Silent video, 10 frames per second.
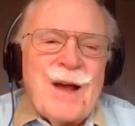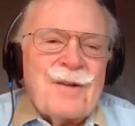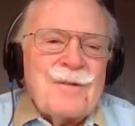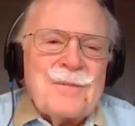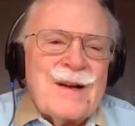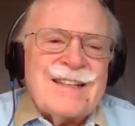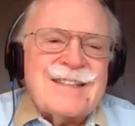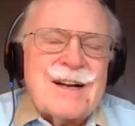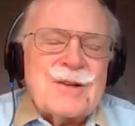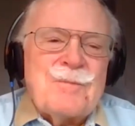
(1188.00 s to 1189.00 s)
everybody
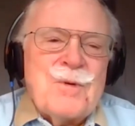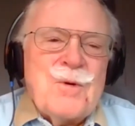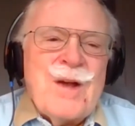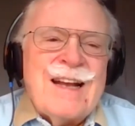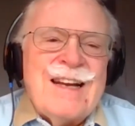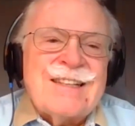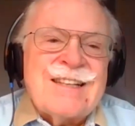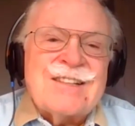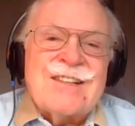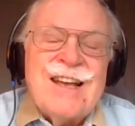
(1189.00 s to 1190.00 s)
starts booing, and
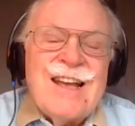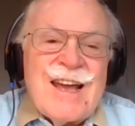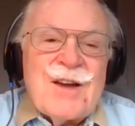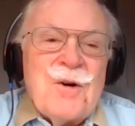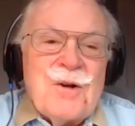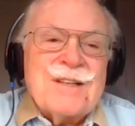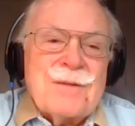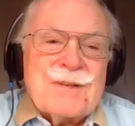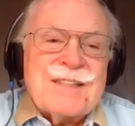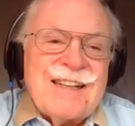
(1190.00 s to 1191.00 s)
he holds
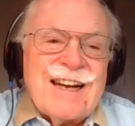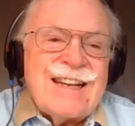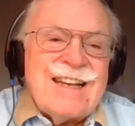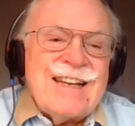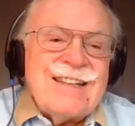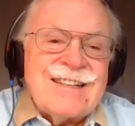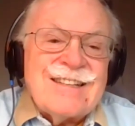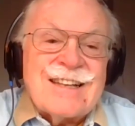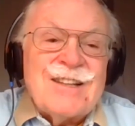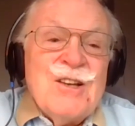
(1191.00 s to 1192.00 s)
up a set of keys, and
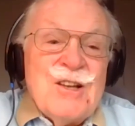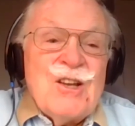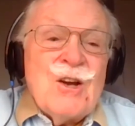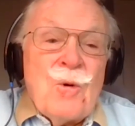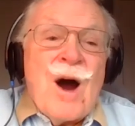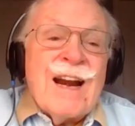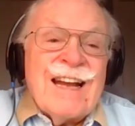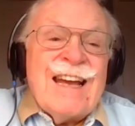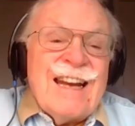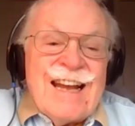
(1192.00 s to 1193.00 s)
he said, "You want
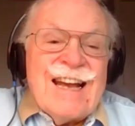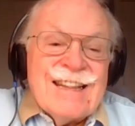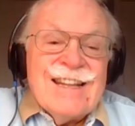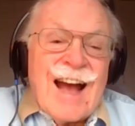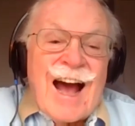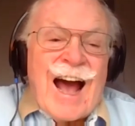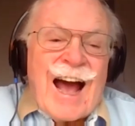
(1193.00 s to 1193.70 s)
to get in?"